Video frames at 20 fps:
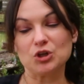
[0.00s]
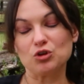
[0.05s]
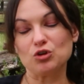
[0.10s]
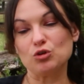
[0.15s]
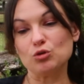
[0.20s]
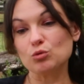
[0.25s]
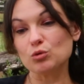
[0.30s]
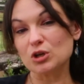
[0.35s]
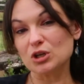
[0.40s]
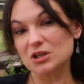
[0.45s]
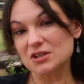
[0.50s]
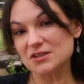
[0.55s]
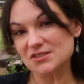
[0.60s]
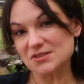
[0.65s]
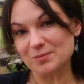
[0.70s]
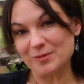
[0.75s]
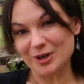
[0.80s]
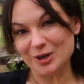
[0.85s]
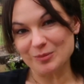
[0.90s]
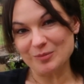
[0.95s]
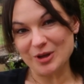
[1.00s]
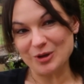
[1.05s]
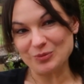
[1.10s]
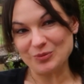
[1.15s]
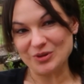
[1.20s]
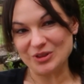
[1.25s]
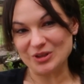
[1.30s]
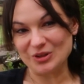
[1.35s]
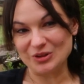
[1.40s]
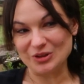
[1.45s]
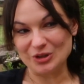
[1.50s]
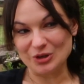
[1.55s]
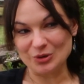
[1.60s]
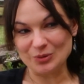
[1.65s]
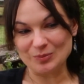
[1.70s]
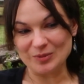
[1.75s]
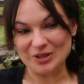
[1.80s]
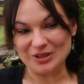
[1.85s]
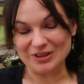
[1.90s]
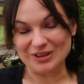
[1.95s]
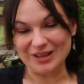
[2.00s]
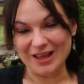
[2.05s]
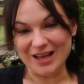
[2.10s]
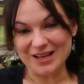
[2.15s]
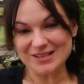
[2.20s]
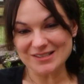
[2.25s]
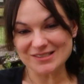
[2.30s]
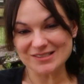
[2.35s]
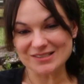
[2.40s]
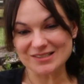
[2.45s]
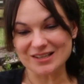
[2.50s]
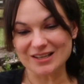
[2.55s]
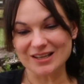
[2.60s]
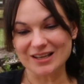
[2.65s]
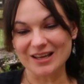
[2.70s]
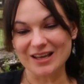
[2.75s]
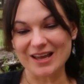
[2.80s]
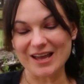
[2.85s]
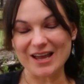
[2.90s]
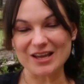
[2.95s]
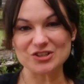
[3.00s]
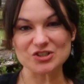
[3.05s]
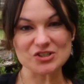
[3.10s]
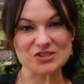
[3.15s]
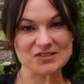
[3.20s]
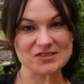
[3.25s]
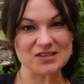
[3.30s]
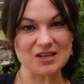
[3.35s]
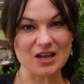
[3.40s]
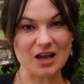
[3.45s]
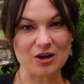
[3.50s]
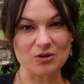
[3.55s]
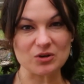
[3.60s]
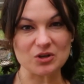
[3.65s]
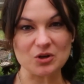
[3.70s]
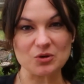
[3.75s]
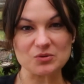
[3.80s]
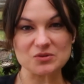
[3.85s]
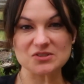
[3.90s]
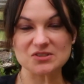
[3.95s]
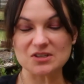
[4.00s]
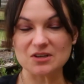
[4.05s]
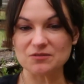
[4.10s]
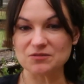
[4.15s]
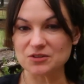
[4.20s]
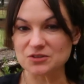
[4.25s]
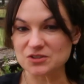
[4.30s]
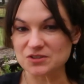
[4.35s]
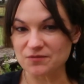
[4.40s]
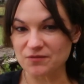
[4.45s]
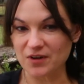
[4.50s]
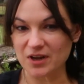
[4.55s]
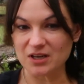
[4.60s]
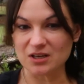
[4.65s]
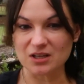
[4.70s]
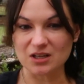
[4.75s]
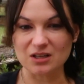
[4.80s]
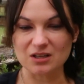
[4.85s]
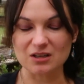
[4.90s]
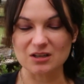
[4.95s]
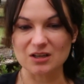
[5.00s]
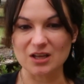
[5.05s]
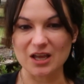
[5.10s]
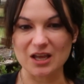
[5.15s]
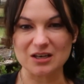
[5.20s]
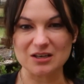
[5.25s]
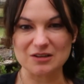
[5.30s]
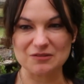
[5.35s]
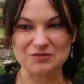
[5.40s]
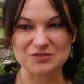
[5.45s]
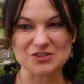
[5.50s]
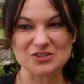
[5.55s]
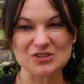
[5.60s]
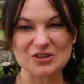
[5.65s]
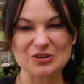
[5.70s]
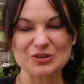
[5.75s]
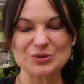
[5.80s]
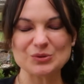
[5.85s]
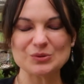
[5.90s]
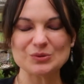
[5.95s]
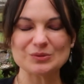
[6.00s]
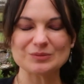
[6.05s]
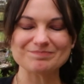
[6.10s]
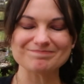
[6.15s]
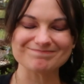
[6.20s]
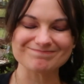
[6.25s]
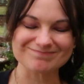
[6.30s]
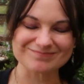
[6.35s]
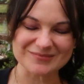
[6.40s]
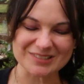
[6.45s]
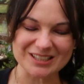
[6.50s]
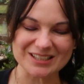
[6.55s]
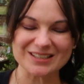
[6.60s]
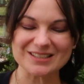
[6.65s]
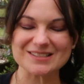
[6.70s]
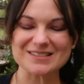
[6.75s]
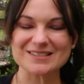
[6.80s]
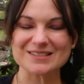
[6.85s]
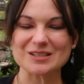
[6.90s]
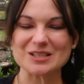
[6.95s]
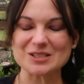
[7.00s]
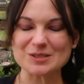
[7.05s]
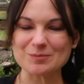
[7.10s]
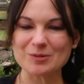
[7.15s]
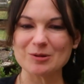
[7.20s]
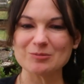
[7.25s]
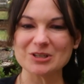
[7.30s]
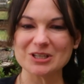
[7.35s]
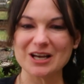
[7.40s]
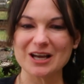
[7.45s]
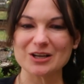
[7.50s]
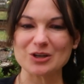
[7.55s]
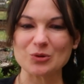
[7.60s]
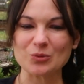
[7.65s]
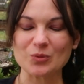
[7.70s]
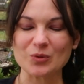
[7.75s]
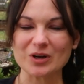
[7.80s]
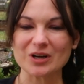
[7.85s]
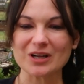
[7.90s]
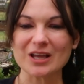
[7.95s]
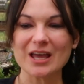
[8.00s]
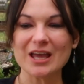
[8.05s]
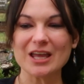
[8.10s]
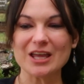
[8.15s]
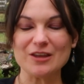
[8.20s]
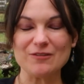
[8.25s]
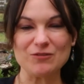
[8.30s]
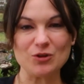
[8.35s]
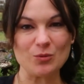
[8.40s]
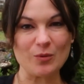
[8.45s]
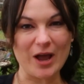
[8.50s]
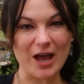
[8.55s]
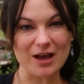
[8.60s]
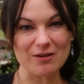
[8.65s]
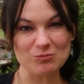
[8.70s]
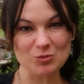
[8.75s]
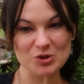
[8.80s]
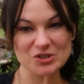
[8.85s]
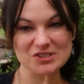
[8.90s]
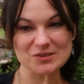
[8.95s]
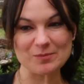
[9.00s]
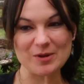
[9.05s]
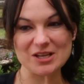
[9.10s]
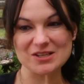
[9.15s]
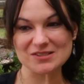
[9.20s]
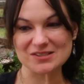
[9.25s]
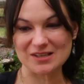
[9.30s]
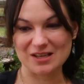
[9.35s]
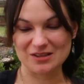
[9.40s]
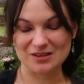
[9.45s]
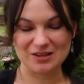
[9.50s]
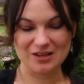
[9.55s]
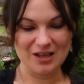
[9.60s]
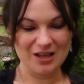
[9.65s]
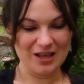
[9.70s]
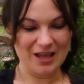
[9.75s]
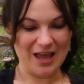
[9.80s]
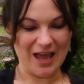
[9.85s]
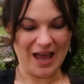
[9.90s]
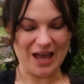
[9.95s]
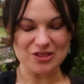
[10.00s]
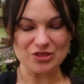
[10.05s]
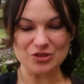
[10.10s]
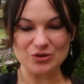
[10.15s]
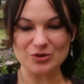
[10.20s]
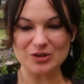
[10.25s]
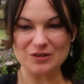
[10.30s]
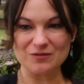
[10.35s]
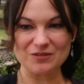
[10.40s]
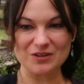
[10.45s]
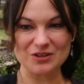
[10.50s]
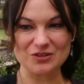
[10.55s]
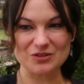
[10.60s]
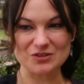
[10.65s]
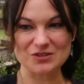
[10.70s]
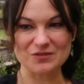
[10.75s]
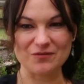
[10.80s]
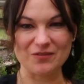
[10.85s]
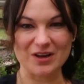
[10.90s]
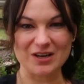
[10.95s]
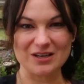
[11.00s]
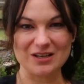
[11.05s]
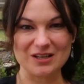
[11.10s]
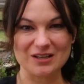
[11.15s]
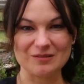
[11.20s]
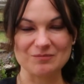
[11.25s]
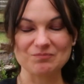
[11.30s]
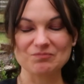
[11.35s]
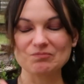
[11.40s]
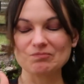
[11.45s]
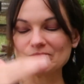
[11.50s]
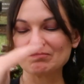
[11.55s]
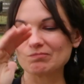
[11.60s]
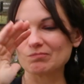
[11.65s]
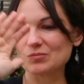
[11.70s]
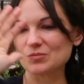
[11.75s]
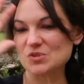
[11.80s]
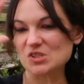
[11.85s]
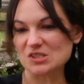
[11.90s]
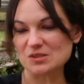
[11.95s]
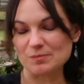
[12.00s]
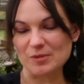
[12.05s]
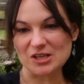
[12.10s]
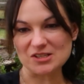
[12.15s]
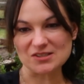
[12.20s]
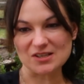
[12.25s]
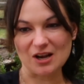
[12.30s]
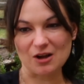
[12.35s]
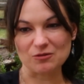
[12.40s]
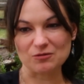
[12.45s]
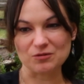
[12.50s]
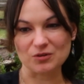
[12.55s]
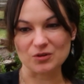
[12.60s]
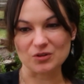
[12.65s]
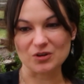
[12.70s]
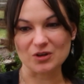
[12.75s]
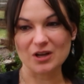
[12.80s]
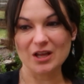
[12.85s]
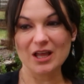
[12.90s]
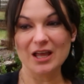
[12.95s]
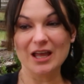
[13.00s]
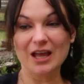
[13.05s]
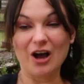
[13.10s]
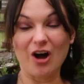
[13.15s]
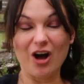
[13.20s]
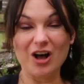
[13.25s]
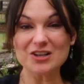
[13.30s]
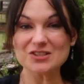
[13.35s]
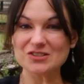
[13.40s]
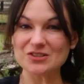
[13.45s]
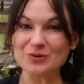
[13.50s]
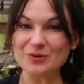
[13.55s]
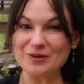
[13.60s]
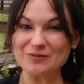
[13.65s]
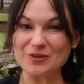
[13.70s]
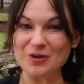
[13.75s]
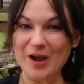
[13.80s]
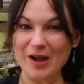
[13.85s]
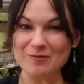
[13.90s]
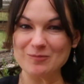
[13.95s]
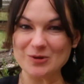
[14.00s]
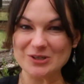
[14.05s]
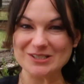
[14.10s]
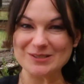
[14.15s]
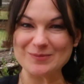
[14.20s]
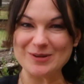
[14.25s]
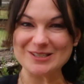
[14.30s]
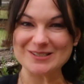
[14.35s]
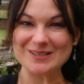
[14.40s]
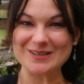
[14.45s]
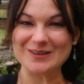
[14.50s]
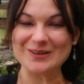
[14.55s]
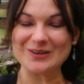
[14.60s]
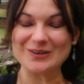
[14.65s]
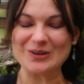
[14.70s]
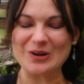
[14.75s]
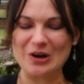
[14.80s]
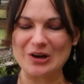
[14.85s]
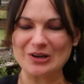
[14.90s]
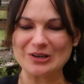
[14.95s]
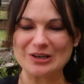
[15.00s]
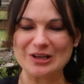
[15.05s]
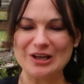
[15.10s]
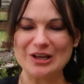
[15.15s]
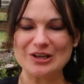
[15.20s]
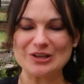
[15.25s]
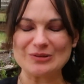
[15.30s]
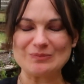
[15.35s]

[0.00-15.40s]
You can experiment with a little bit less and just see how it goes. See if there's fighting. And if so, eh, it's, it's probably not going to work. If you have more space and at 30 feet there's fighting, space it out further. Also, if you have more space in your yard,